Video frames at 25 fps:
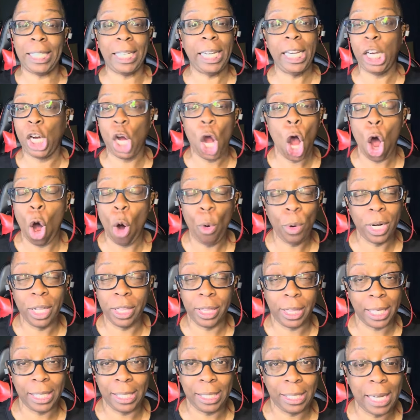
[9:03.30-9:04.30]

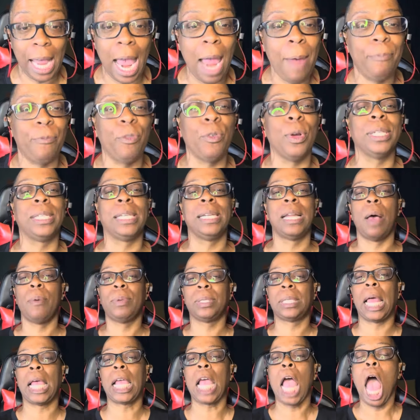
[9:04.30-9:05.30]
decoded this tape for us. And I
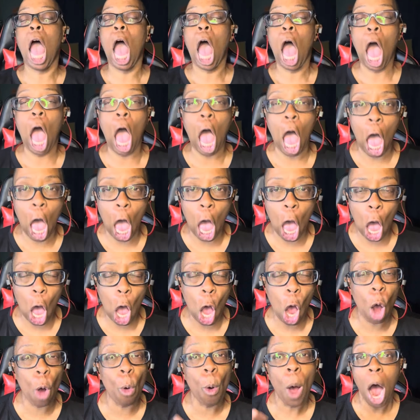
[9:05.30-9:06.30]
was like,
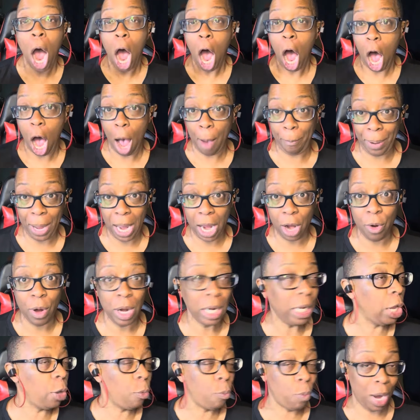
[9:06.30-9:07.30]
oh,
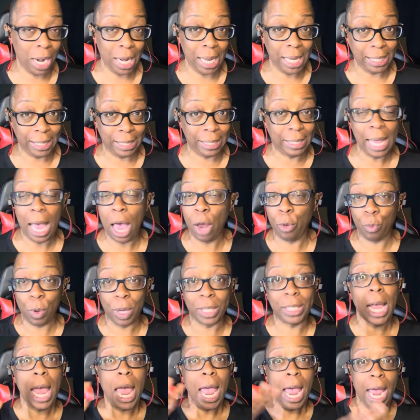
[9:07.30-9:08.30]
apparently what he said
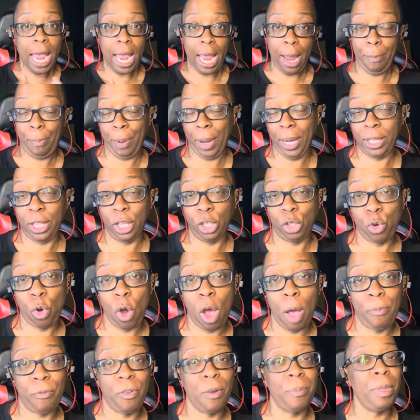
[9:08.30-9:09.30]
was he picked this
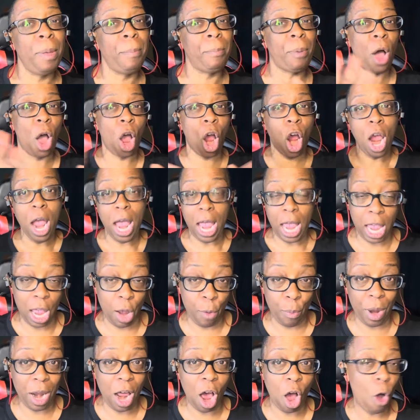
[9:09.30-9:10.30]
girl from the bar.
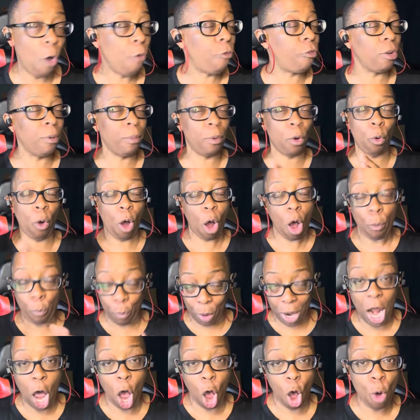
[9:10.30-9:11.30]
He went home
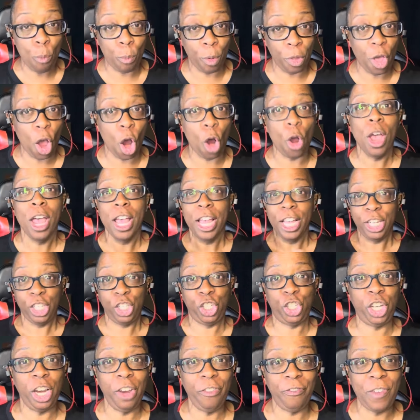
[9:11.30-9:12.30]
with her.
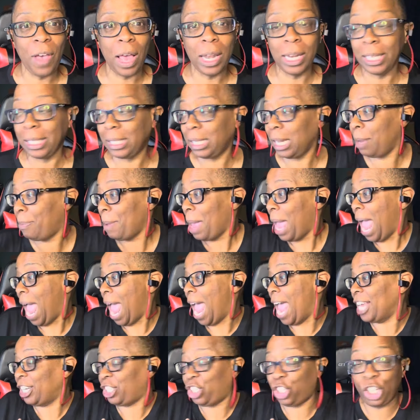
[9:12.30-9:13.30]
She fell asleep
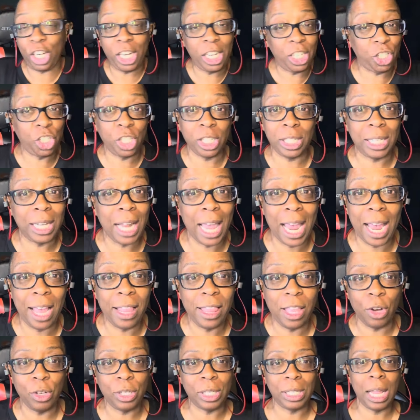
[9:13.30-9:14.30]
and she's just
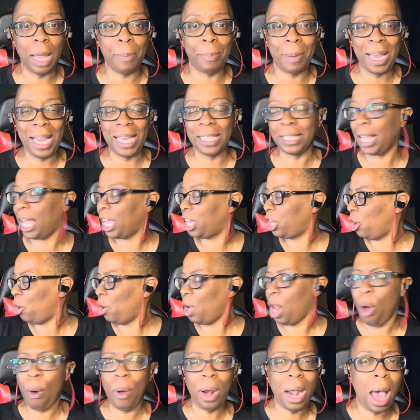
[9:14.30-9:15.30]
laying there sleeping. He's like, you
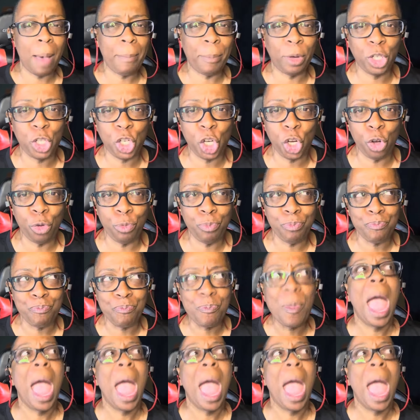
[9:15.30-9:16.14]
know what I'm gonna do?